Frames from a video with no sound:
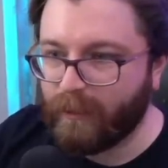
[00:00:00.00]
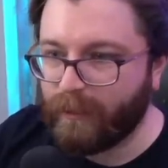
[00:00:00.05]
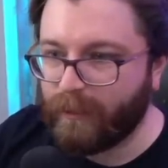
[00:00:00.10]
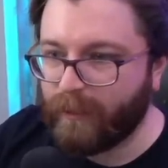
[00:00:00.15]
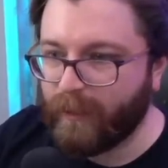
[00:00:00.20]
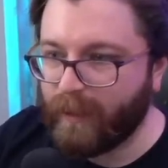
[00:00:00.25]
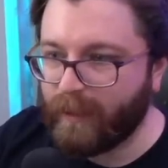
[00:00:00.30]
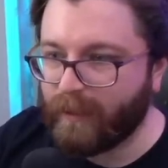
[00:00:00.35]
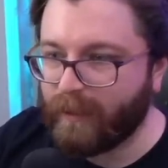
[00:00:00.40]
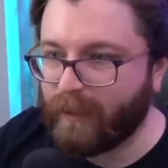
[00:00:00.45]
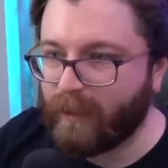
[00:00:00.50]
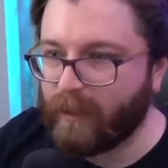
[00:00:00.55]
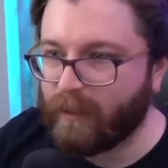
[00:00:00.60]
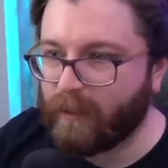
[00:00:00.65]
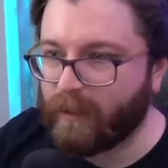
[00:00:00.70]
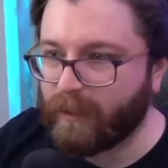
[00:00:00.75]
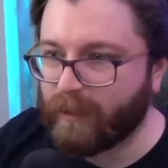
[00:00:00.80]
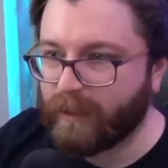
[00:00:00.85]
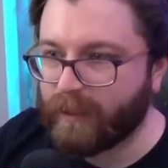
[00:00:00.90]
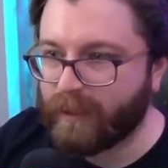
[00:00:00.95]
thing that you
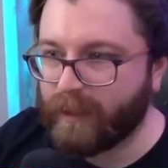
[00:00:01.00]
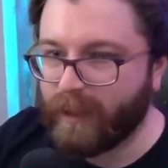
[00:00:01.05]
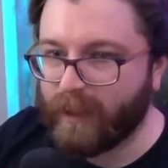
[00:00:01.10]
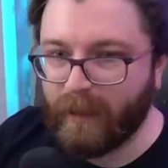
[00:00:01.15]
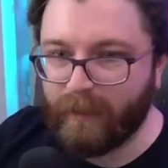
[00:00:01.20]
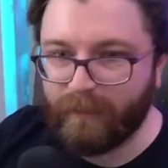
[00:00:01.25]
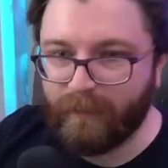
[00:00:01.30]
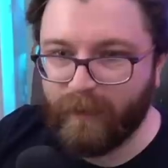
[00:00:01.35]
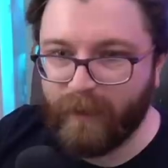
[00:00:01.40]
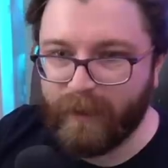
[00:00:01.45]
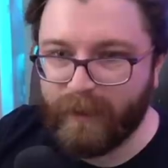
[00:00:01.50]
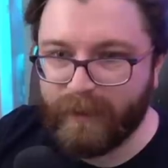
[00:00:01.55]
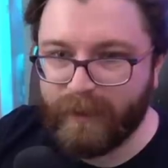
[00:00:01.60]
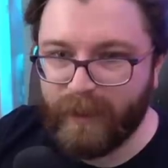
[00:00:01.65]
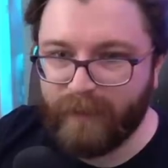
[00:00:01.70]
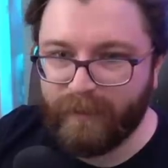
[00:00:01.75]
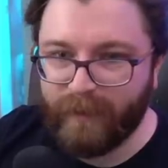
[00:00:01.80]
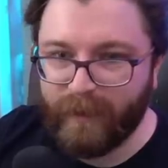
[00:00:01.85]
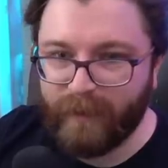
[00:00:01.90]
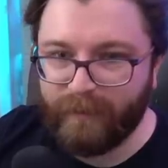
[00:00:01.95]
can see. I'm trying to
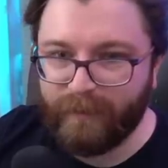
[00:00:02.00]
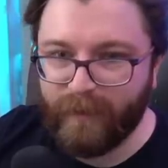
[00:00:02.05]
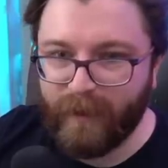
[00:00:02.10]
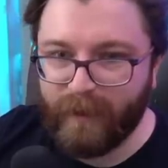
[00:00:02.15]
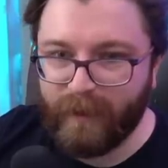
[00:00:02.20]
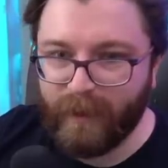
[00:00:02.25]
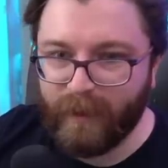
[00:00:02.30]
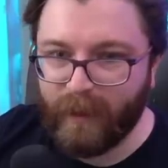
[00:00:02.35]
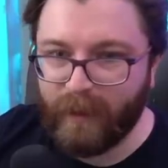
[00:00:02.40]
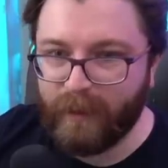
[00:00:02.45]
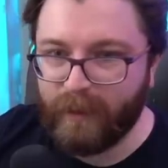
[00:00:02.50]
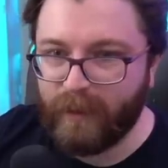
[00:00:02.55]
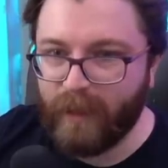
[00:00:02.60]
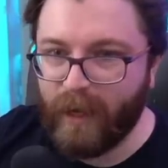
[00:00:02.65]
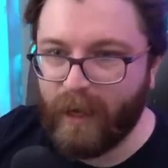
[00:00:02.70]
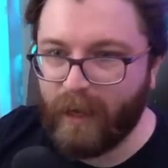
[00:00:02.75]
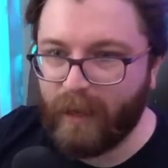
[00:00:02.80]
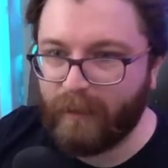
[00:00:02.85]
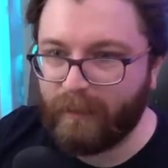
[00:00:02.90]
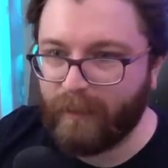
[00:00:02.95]
see if I can find like a
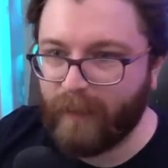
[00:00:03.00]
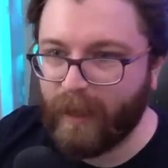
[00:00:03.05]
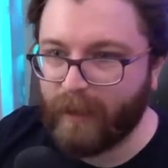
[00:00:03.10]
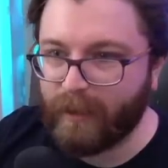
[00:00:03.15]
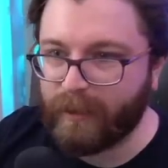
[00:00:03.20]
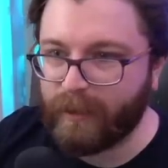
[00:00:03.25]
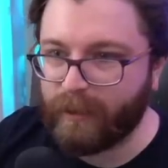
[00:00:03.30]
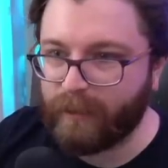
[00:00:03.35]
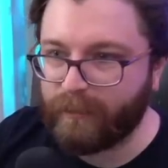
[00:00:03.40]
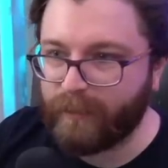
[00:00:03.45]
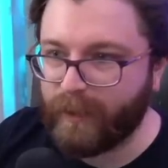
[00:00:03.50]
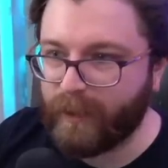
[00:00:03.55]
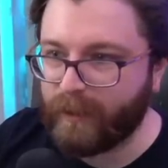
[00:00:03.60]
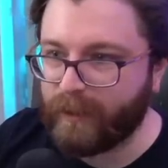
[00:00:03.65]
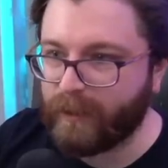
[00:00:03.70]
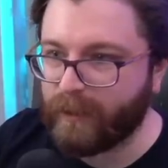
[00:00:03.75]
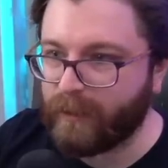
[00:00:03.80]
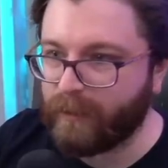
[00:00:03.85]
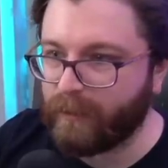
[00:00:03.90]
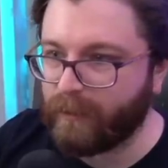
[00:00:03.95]
non-Machu
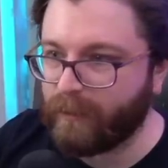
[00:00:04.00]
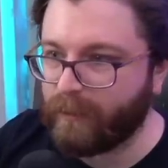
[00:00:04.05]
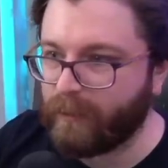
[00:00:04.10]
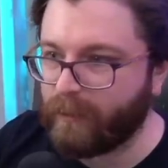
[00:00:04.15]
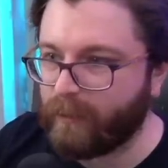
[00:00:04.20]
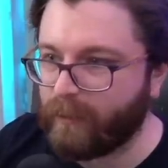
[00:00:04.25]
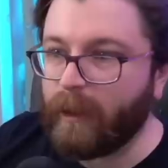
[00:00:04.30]
Picchu.